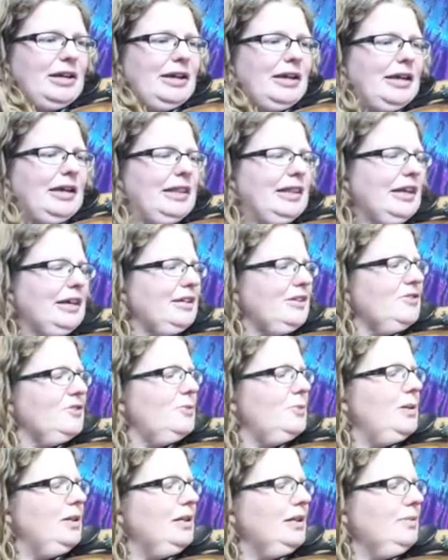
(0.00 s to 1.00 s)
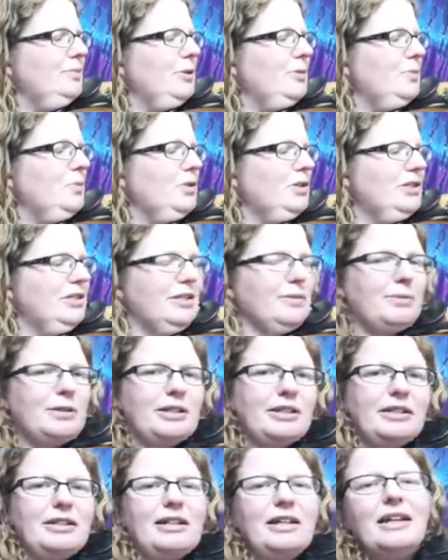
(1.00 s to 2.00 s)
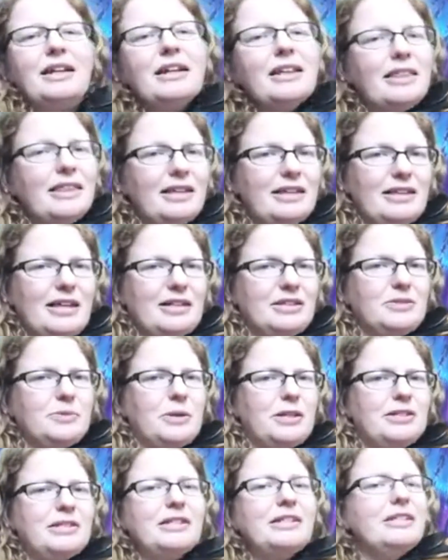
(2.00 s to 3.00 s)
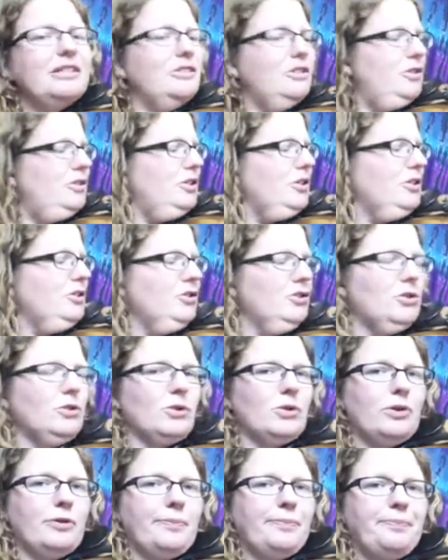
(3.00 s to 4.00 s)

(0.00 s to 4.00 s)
and that gives me a little bit more stability, and I think that's why it's easier to control.